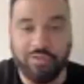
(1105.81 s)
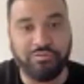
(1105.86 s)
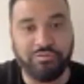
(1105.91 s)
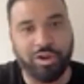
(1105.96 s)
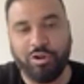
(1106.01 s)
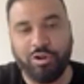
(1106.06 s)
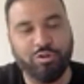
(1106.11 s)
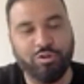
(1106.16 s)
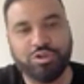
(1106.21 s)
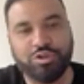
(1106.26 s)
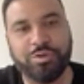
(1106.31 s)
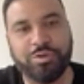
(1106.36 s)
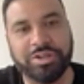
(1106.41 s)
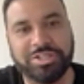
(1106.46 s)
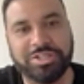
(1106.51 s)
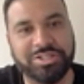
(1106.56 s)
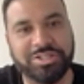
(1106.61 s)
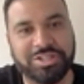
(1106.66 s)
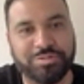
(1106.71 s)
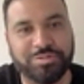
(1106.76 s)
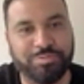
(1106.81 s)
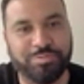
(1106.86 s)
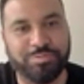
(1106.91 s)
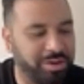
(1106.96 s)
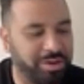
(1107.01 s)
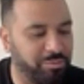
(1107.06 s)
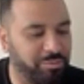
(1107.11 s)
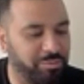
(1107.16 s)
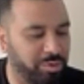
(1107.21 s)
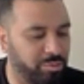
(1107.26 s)
got loads of questions just
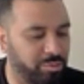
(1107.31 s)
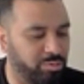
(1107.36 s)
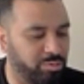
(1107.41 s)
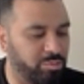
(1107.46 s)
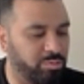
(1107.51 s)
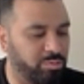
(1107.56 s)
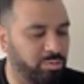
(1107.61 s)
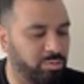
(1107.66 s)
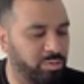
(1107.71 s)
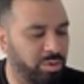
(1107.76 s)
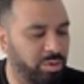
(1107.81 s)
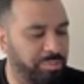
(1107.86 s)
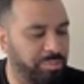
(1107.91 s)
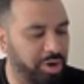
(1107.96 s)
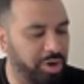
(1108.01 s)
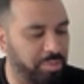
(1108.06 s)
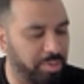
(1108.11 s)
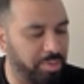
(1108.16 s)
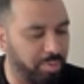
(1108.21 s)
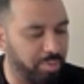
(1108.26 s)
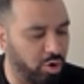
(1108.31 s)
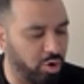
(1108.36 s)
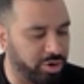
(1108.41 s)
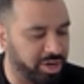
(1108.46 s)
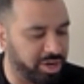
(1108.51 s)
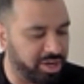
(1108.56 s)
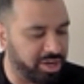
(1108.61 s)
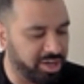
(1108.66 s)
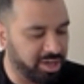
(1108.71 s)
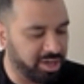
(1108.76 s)
there. We'll pick up on
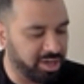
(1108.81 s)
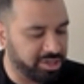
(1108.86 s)
Moda.